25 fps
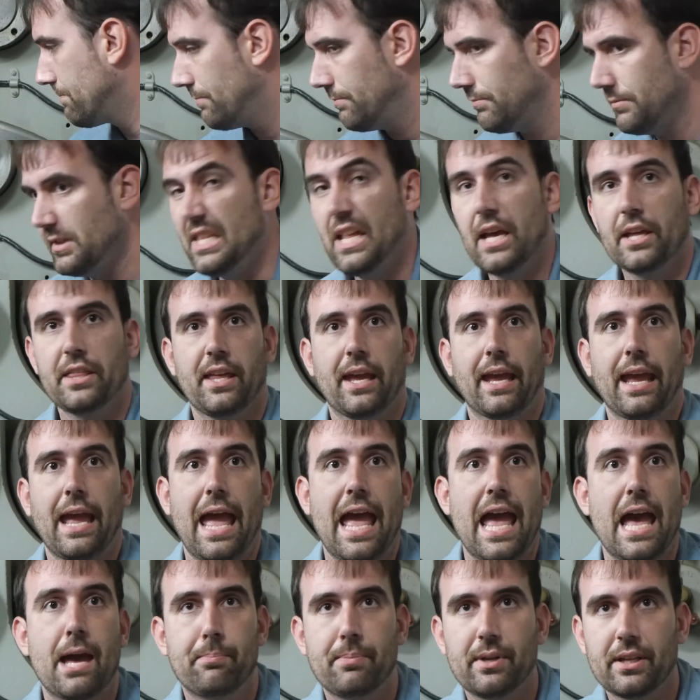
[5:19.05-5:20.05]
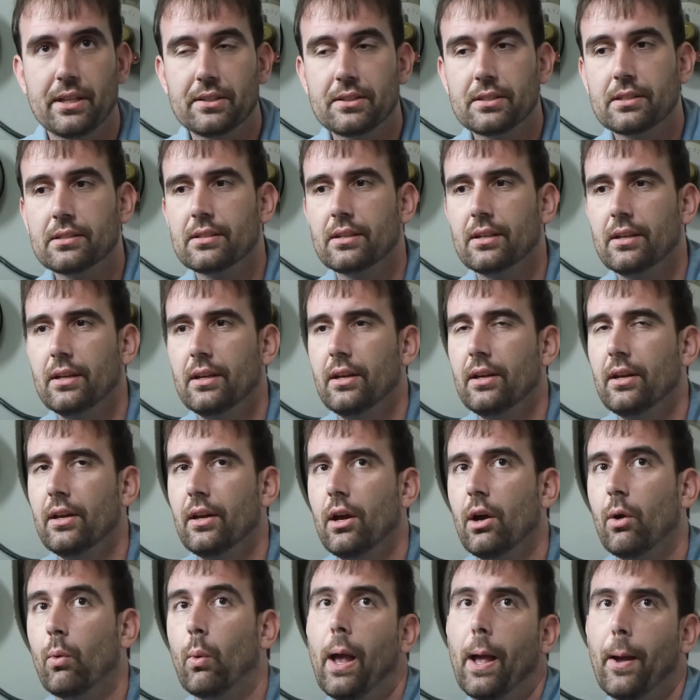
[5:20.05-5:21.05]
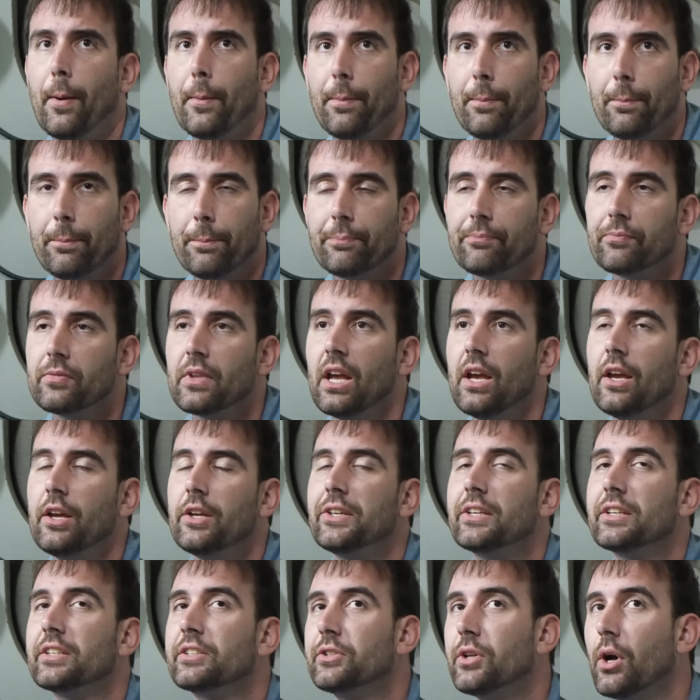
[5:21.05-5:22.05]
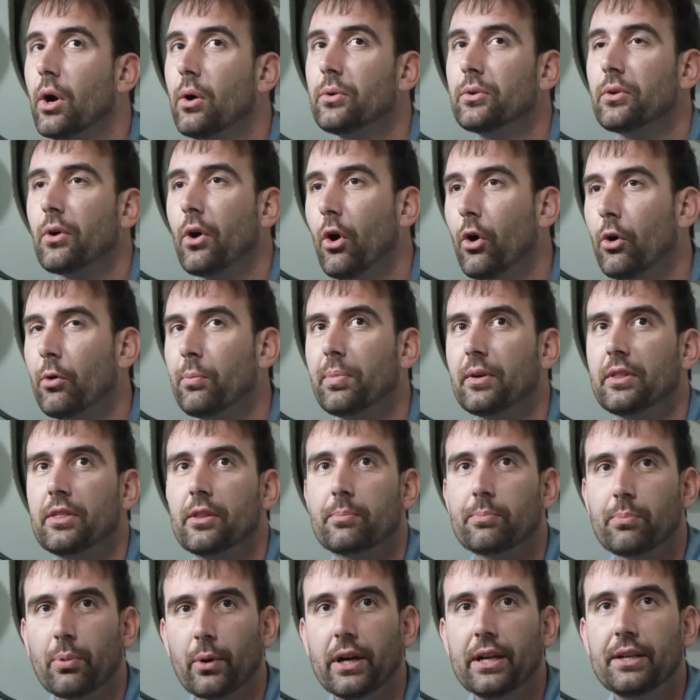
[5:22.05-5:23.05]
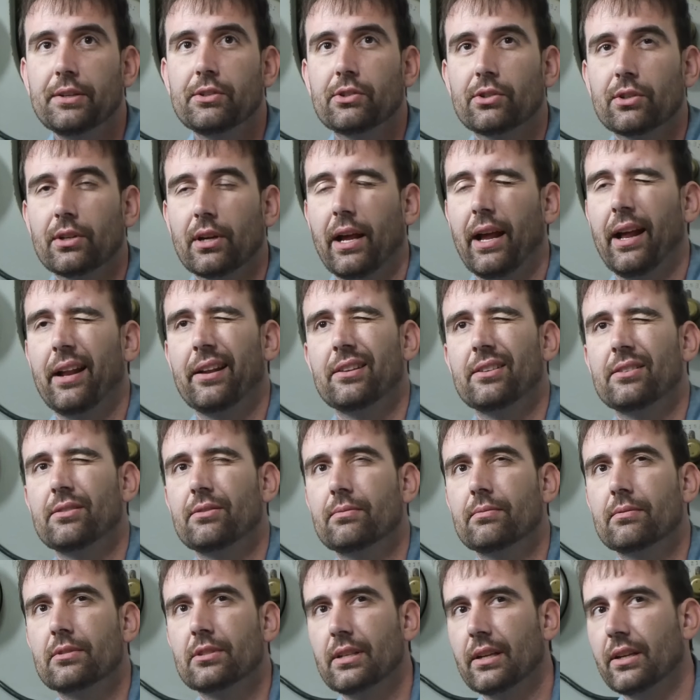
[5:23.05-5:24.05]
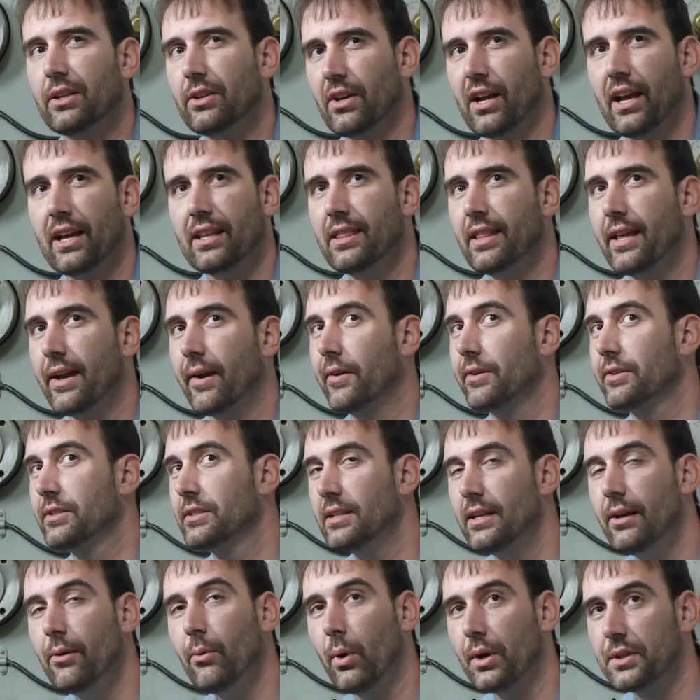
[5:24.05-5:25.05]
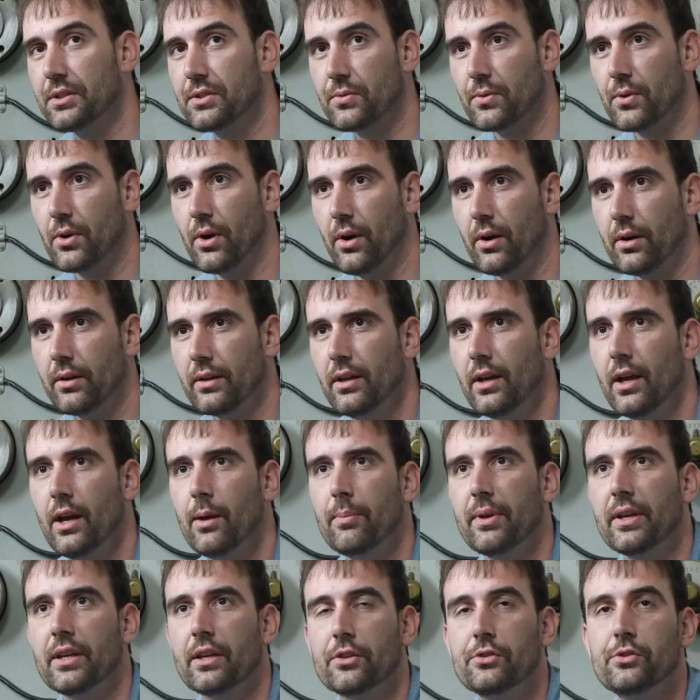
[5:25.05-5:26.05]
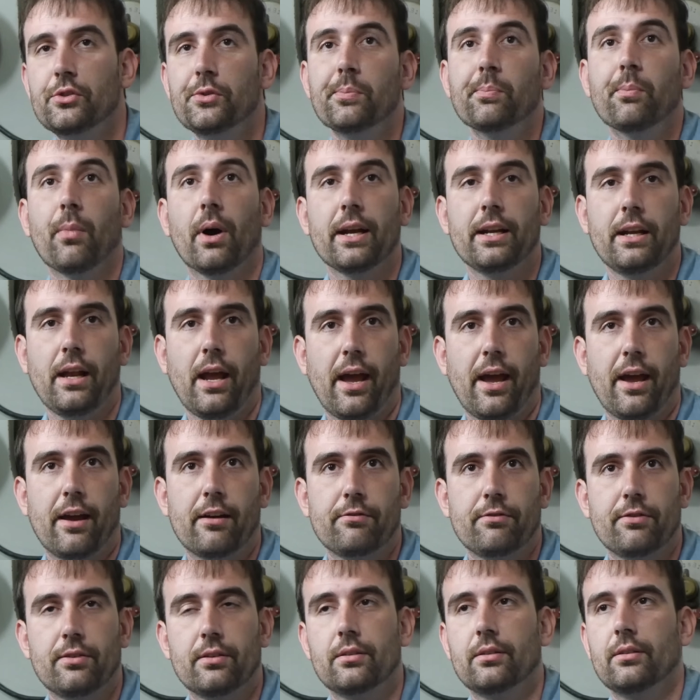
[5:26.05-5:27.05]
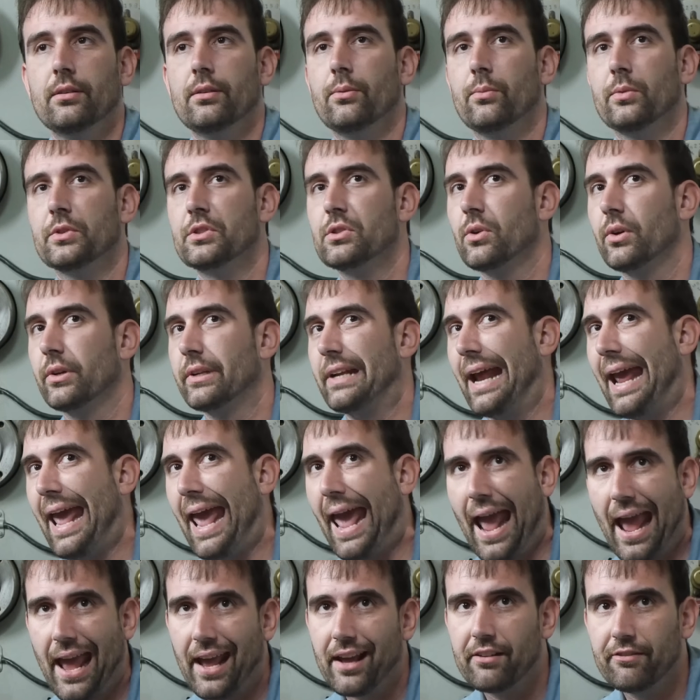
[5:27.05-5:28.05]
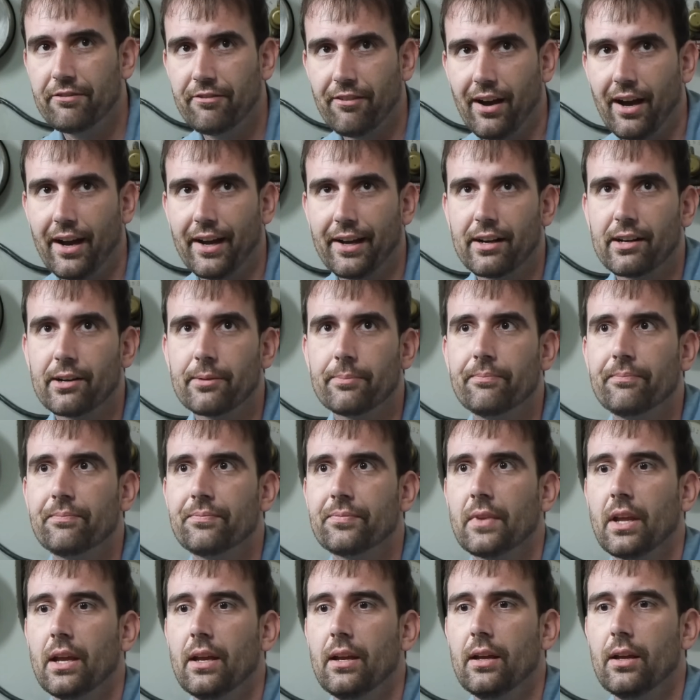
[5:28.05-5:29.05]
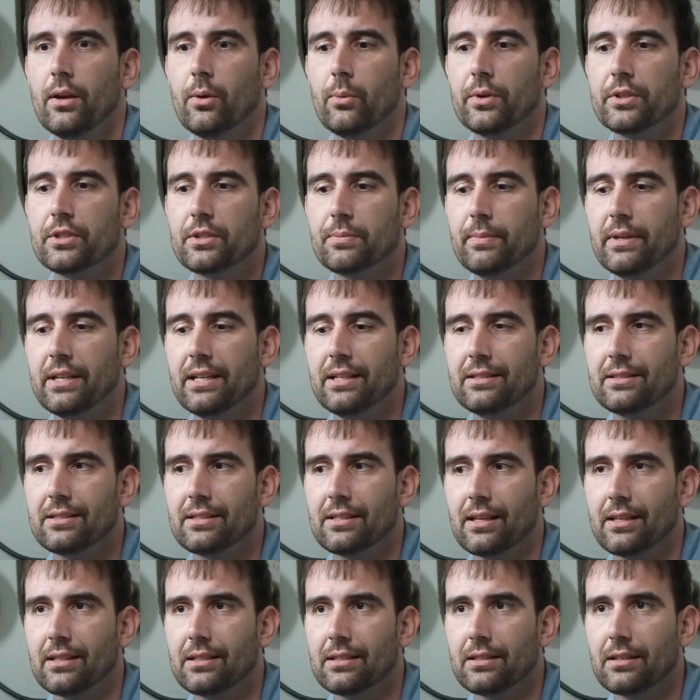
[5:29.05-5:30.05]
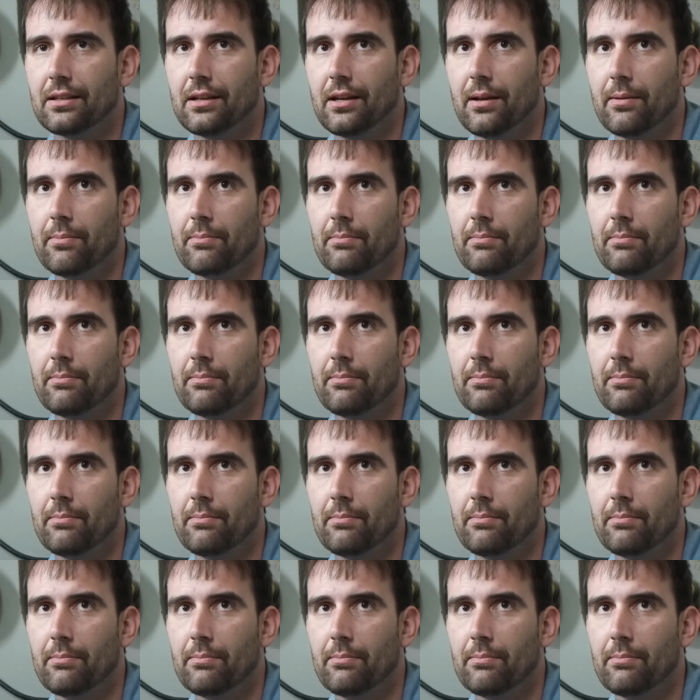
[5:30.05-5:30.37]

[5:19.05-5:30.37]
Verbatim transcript: nothing happens. Well, you don't open the breech and stick your head in there and see what's wrong because you might have what's called a hang fire, which means that uh,